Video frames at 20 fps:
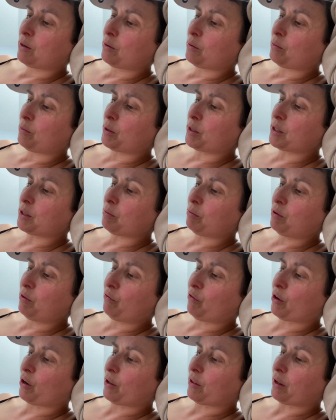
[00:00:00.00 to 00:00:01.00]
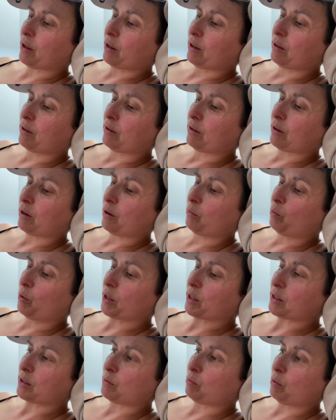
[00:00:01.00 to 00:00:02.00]
once with Father and
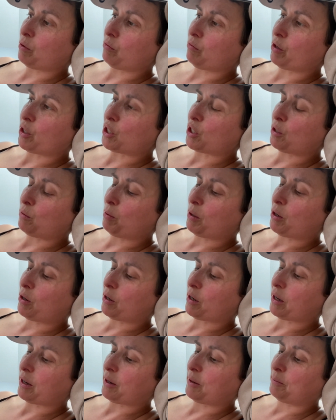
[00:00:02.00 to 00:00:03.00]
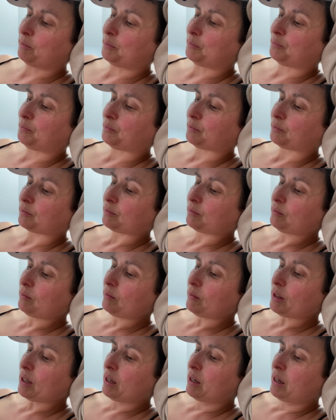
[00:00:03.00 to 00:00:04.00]
once with Richard Parker.
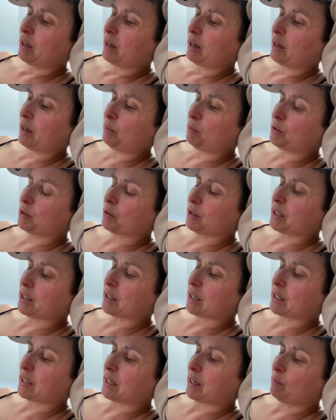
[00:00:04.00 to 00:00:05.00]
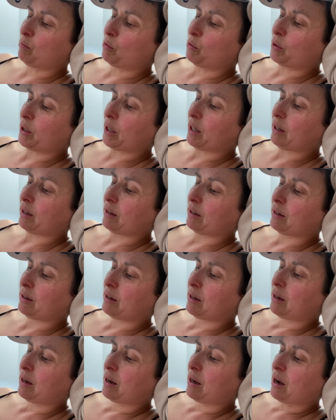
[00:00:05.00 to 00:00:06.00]
It was on a Sunday morning.
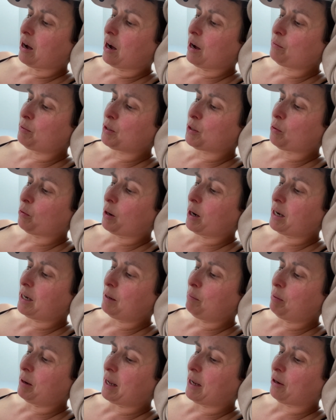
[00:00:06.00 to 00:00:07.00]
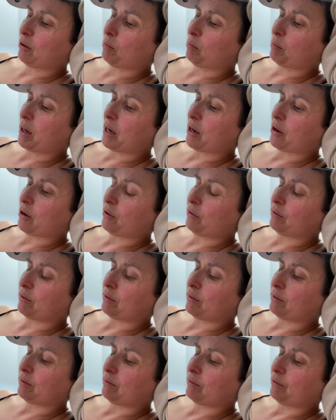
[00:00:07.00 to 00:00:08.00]
I was quietly playing on my own.
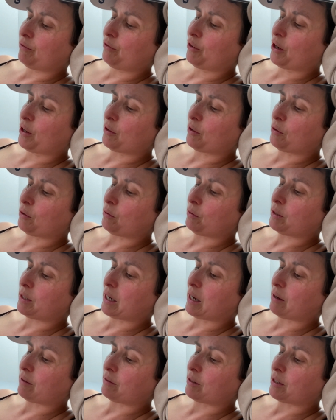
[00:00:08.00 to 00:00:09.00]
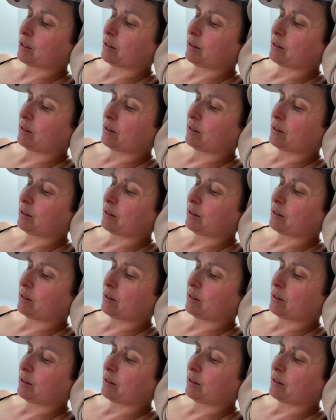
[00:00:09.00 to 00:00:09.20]
Father called out,